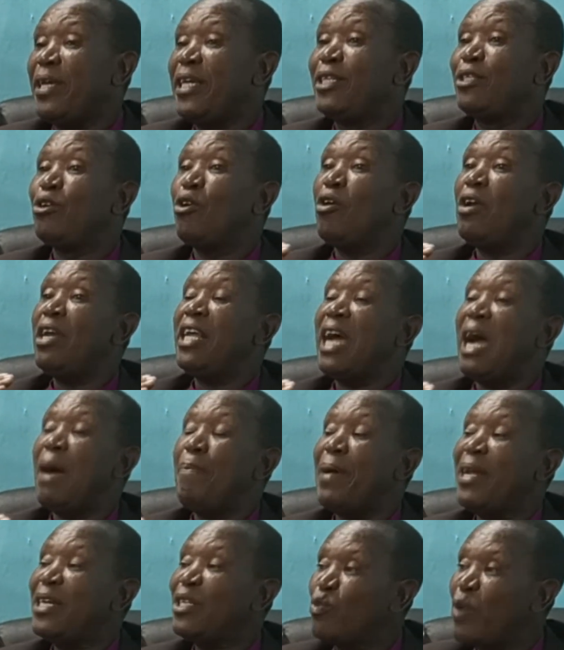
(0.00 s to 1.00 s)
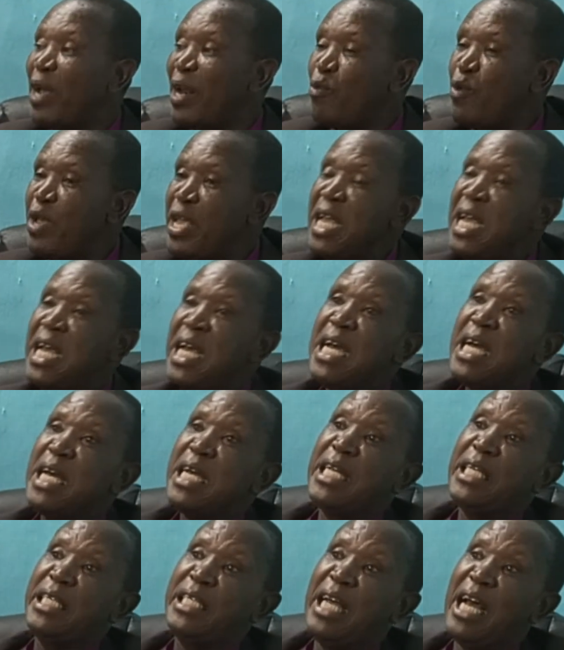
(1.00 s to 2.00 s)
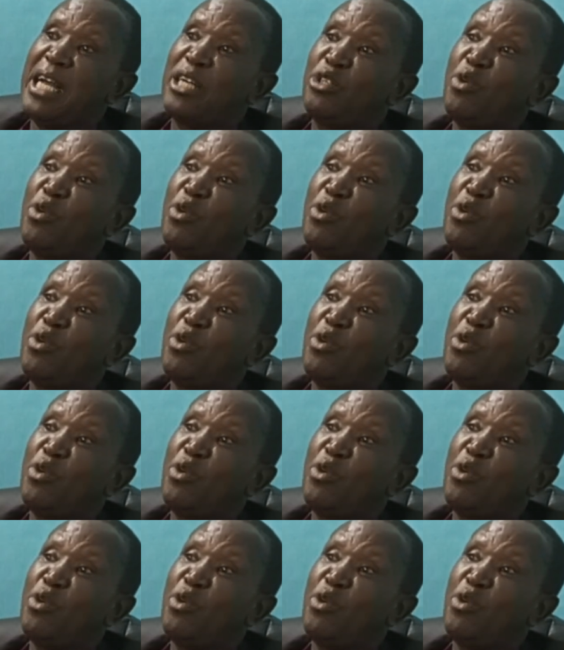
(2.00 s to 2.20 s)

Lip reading: It only happens when we return.